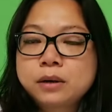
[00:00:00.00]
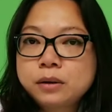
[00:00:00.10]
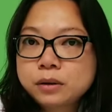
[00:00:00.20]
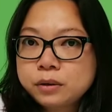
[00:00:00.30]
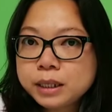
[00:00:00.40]

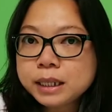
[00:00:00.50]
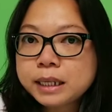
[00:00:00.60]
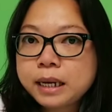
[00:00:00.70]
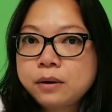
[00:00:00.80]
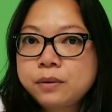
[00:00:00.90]
Acrylic
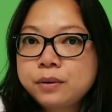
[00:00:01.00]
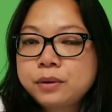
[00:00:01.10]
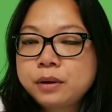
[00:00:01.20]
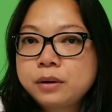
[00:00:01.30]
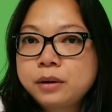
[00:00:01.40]
nail,
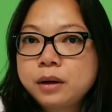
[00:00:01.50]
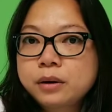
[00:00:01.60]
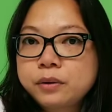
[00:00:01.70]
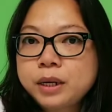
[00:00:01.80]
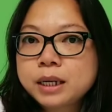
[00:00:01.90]
the, the
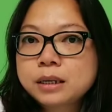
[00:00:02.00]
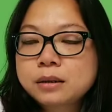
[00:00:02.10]
acrylic